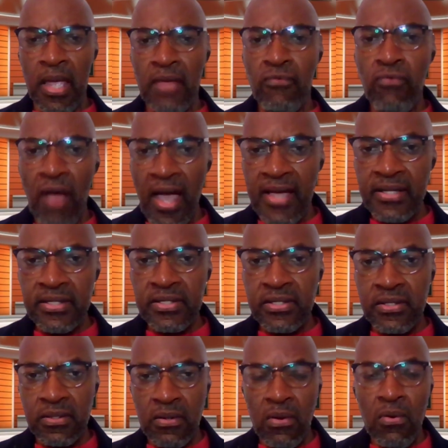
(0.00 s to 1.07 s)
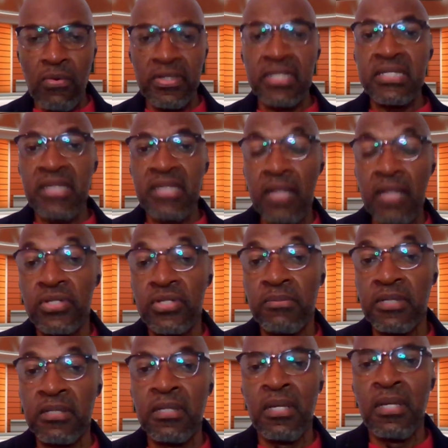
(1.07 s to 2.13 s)
a right or an
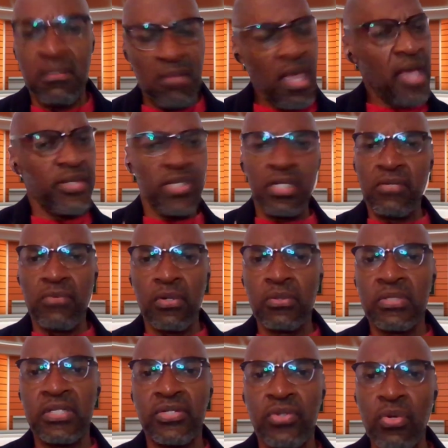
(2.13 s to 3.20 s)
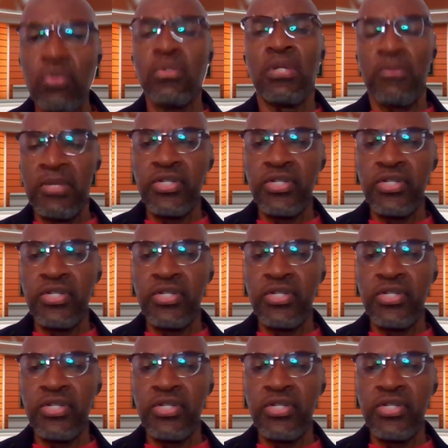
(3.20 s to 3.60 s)
entitlement, yeah, gender roles is cool.